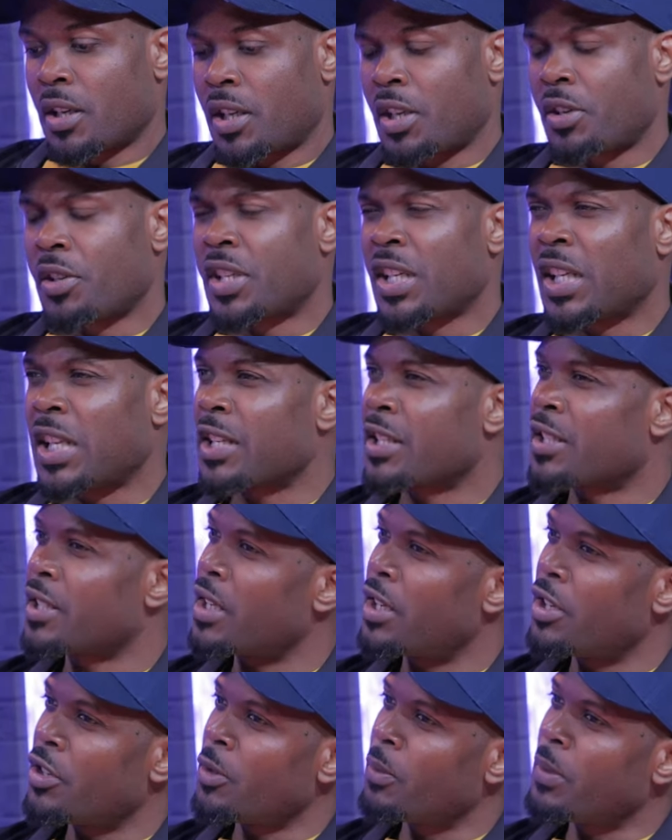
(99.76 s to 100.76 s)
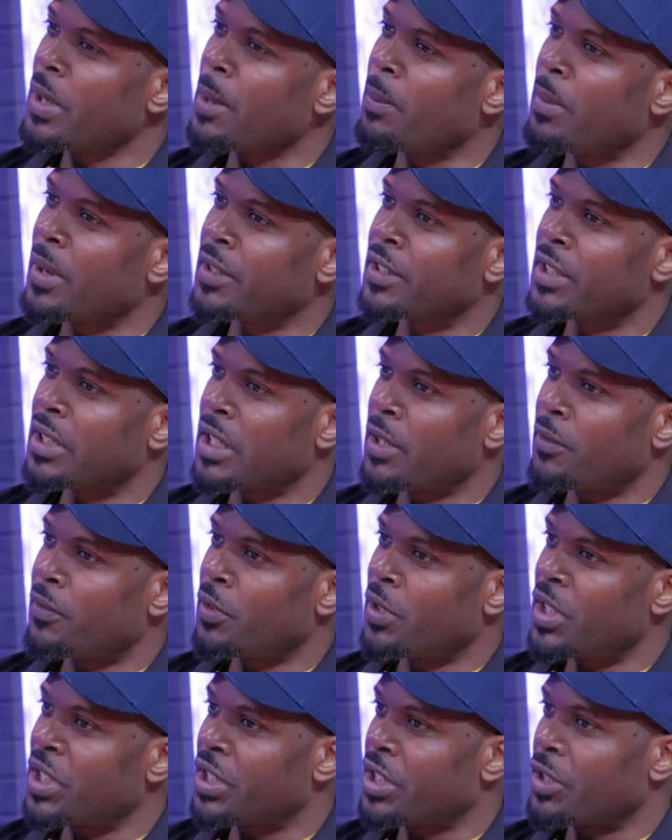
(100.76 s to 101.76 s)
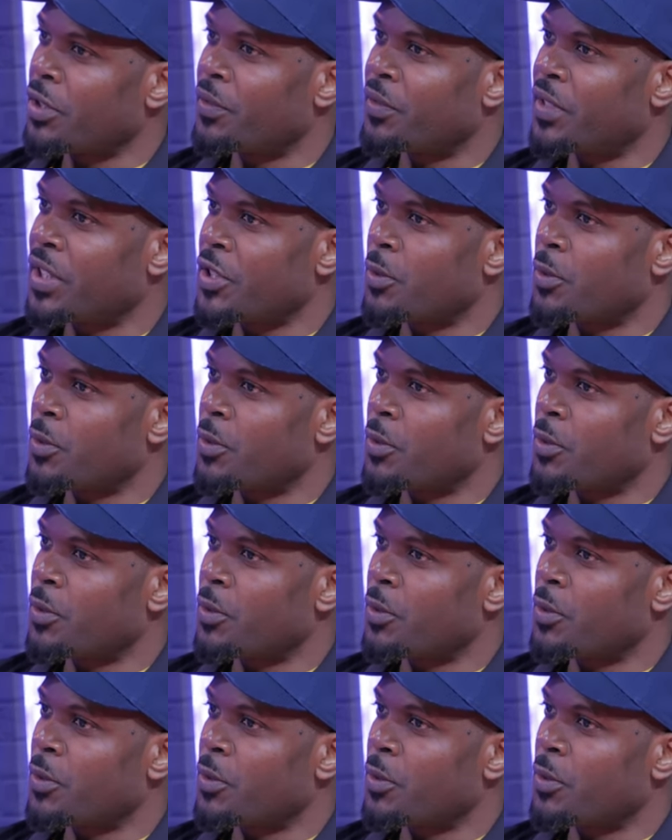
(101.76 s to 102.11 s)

Can you tell us a little bit about the evolution of